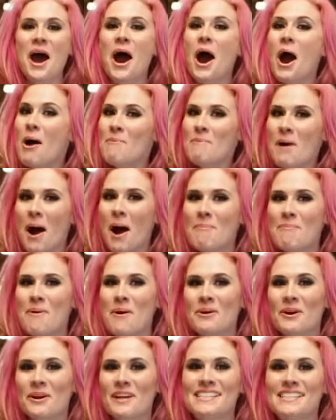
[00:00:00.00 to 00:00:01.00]
Omaha
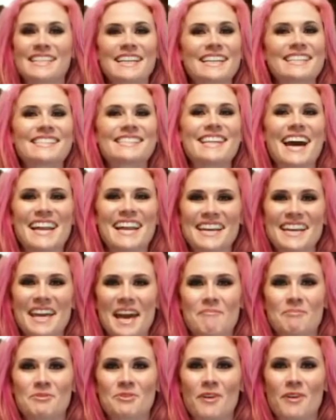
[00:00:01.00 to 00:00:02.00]
Poker is an exciting
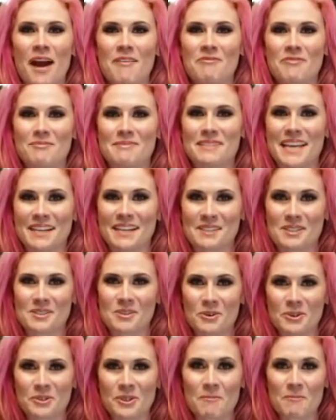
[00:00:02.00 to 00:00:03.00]
game derived from Texas
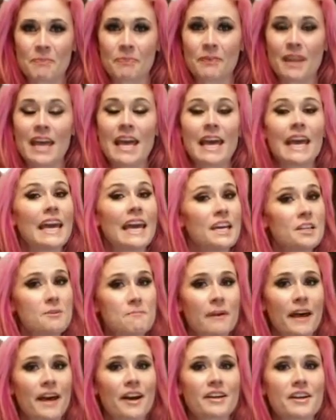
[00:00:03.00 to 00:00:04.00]
Hold'em. Each
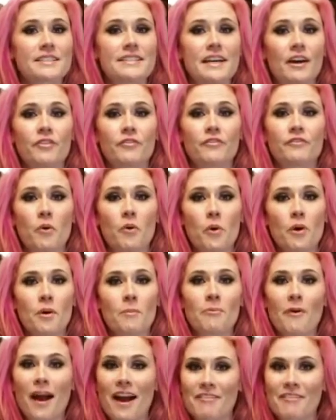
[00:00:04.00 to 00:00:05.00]
player is dealt 4
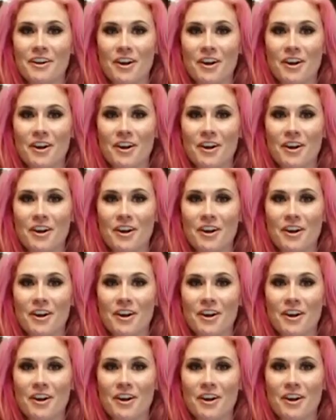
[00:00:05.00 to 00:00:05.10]
private